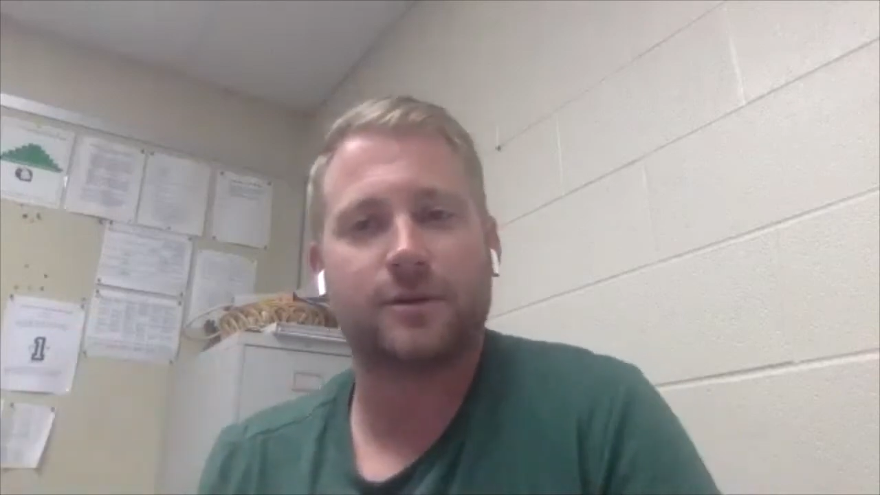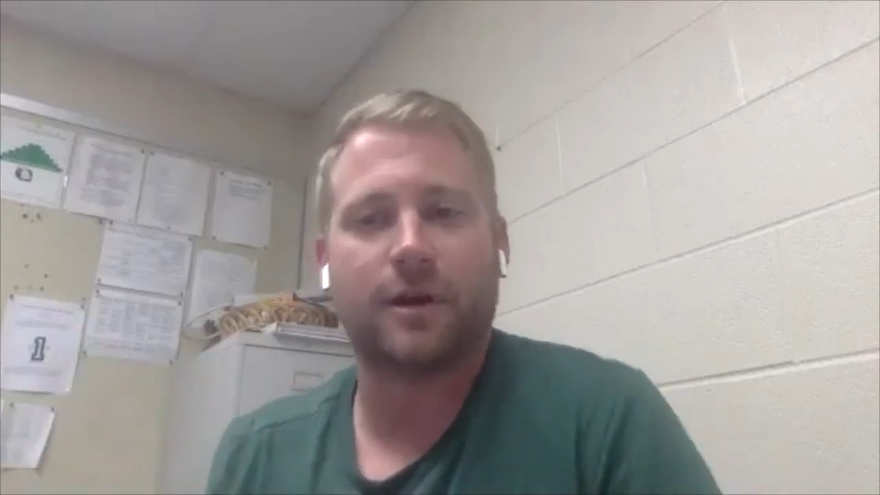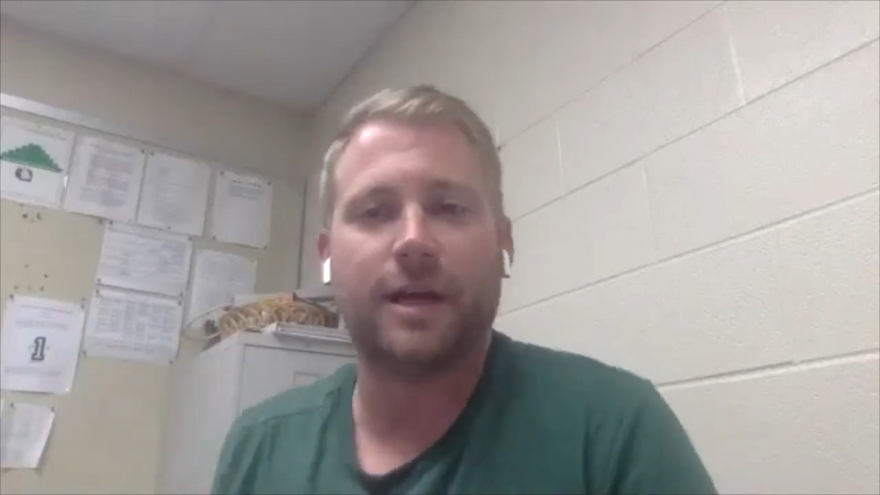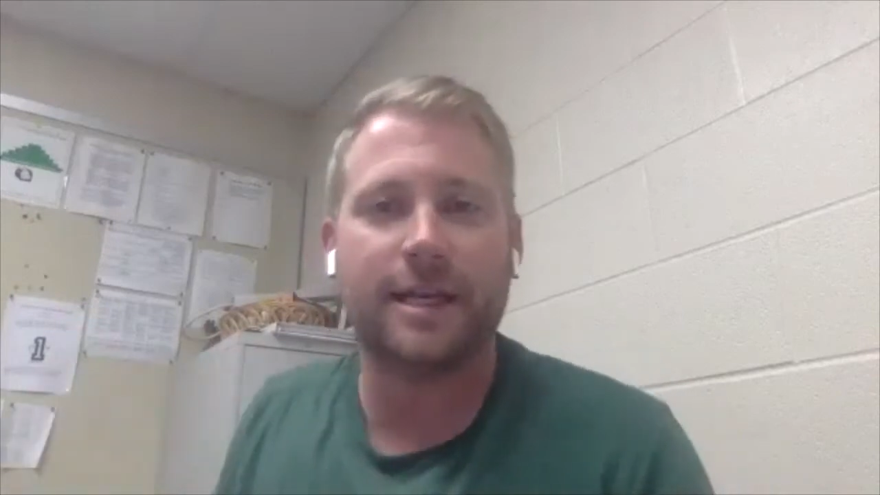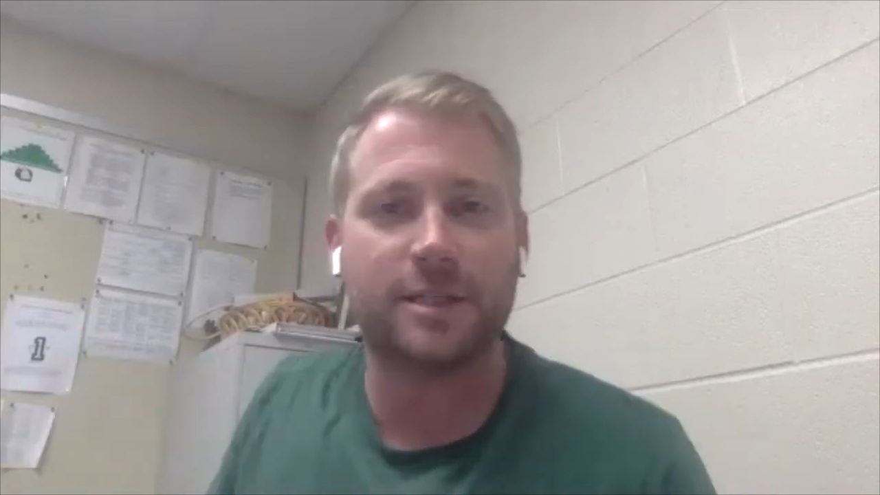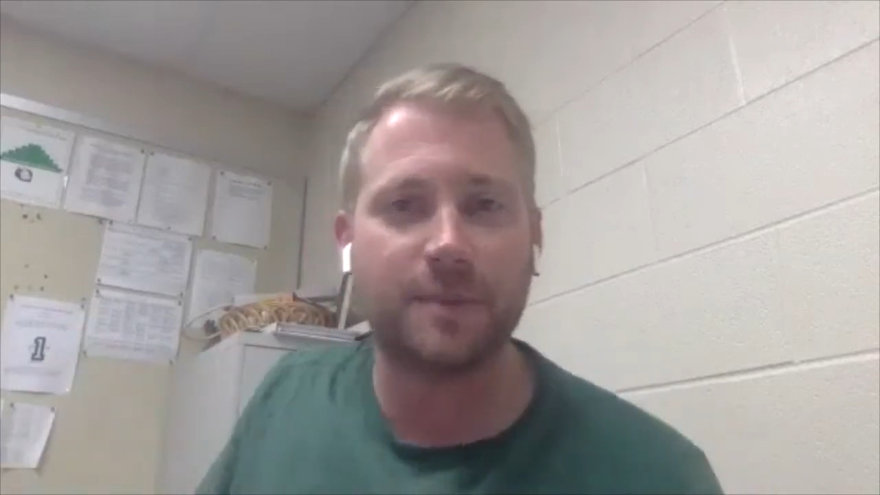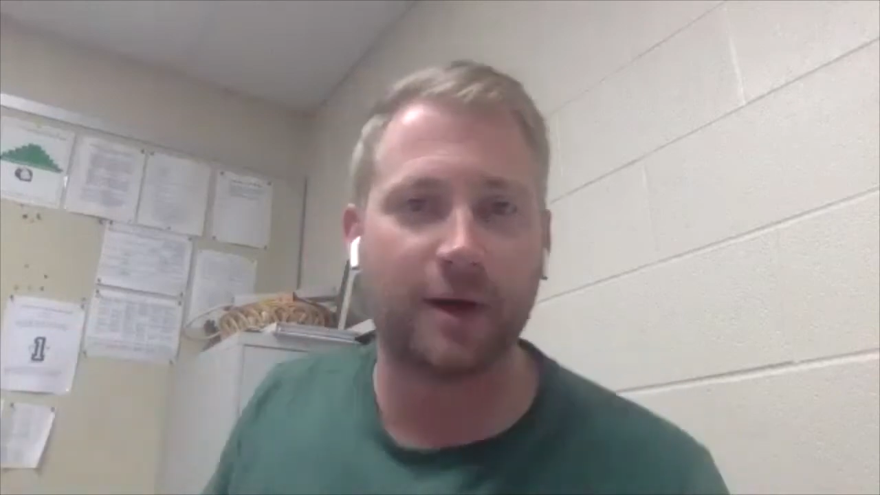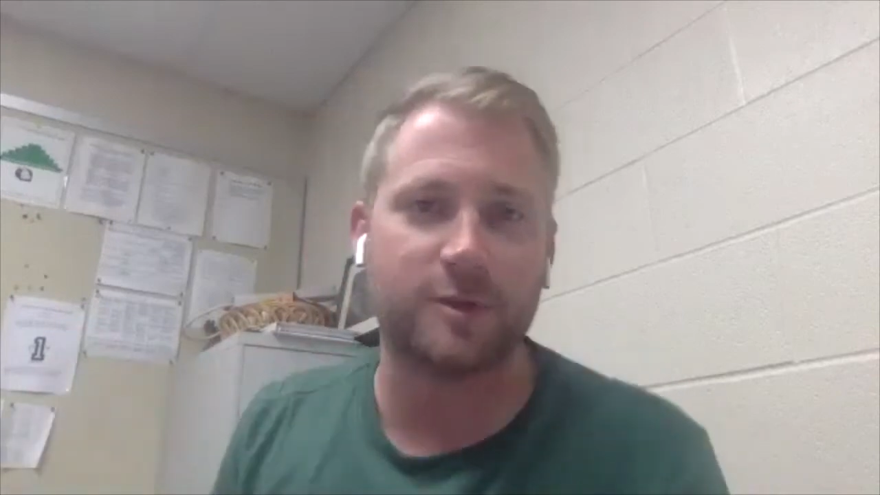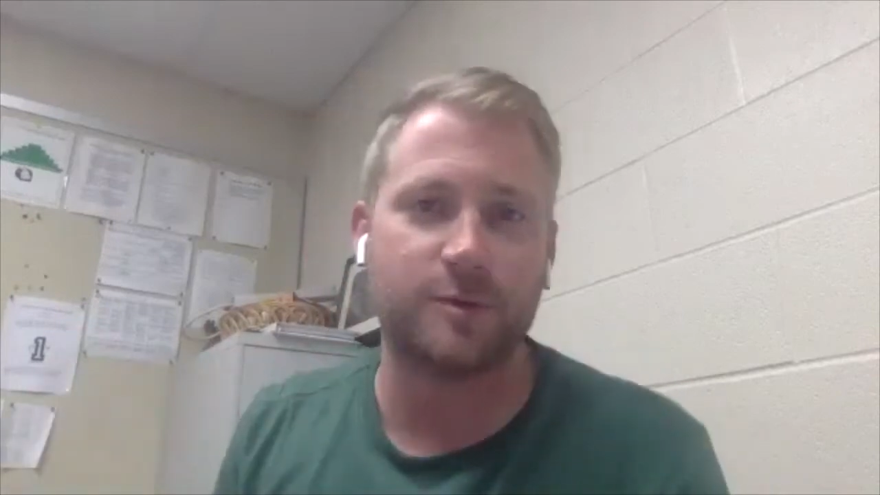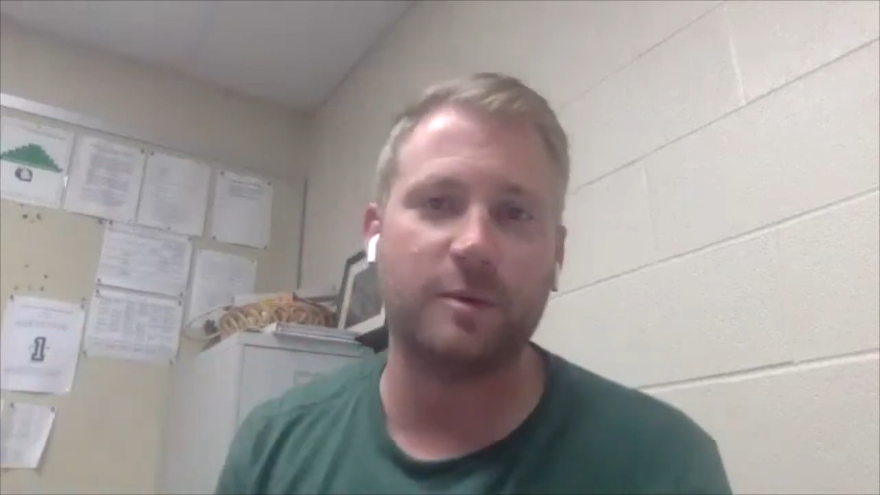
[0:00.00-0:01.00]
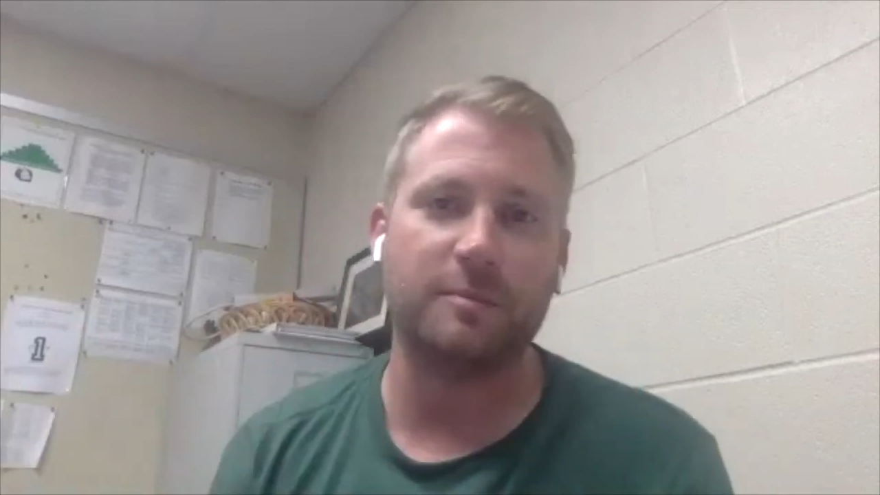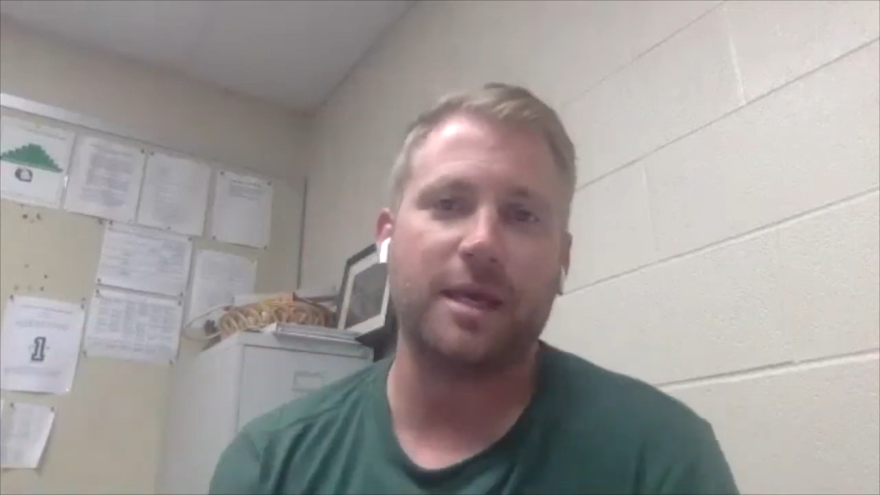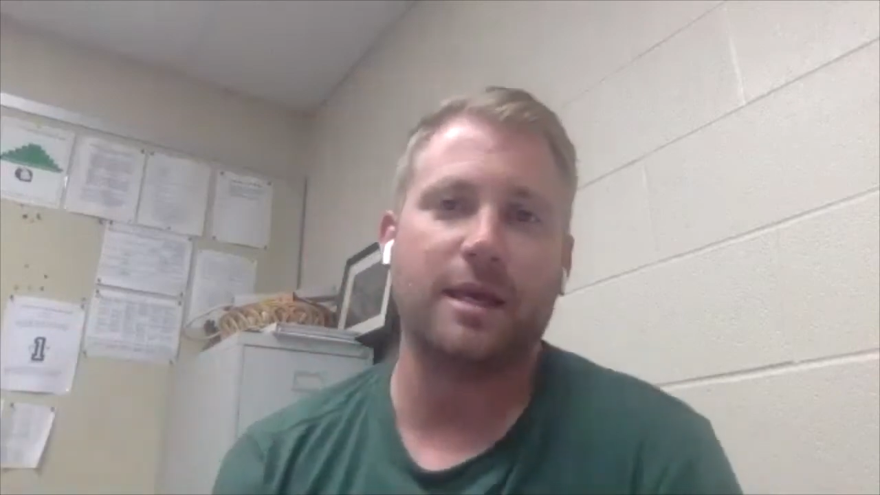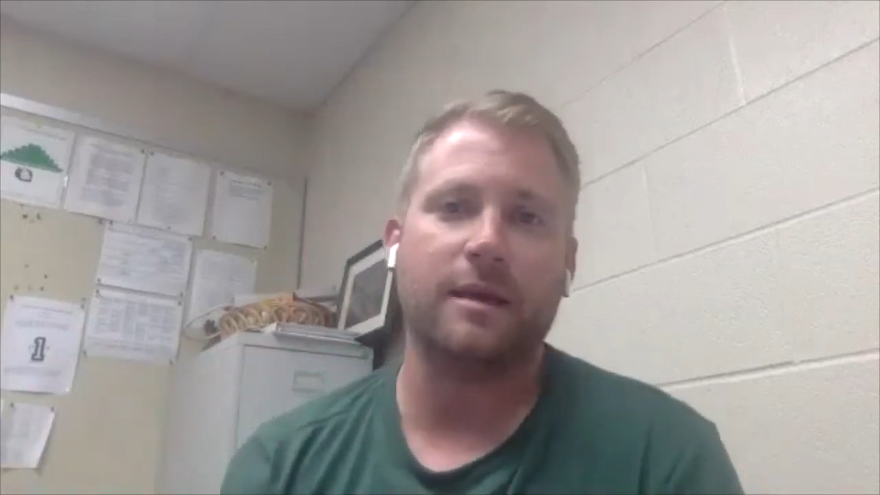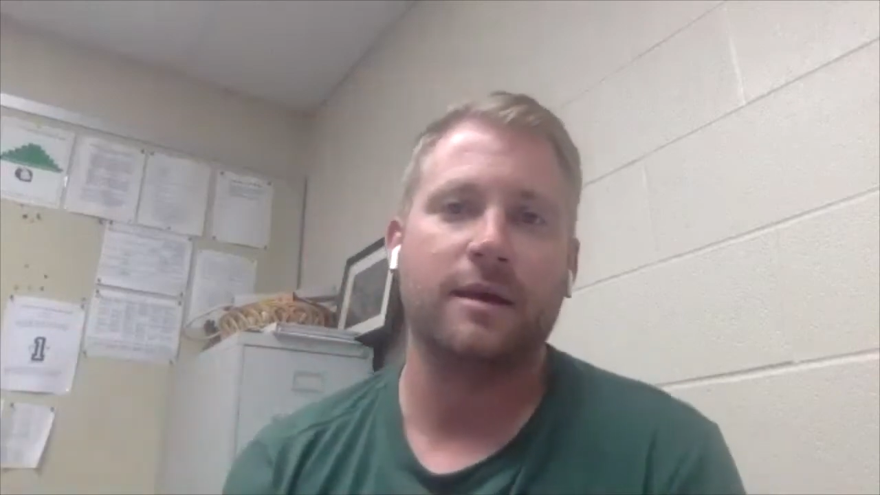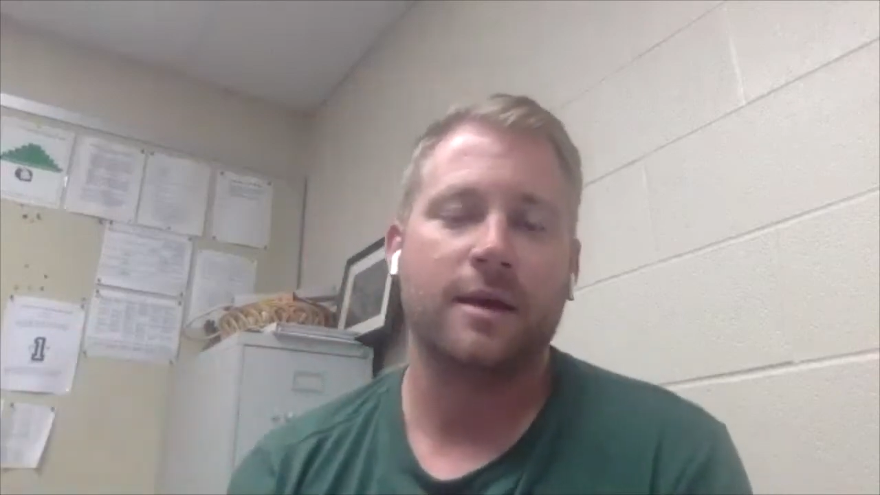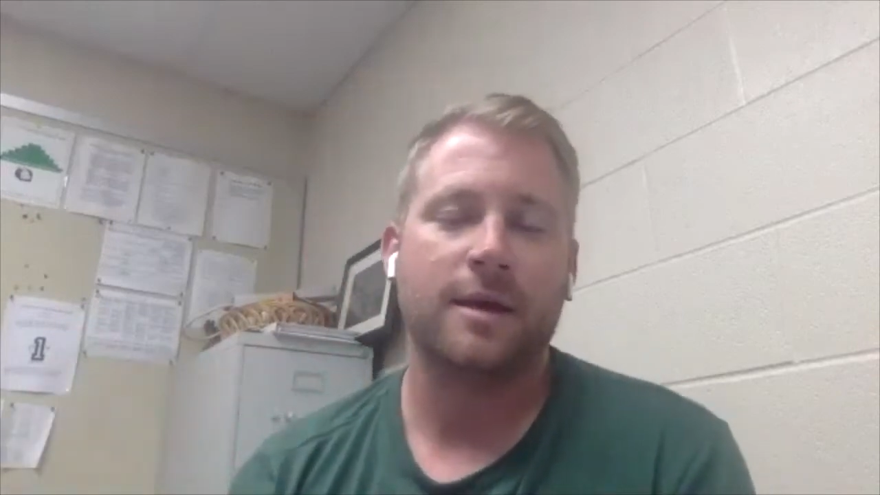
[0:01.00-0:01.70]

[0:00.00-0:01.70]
or inexperienced we would be,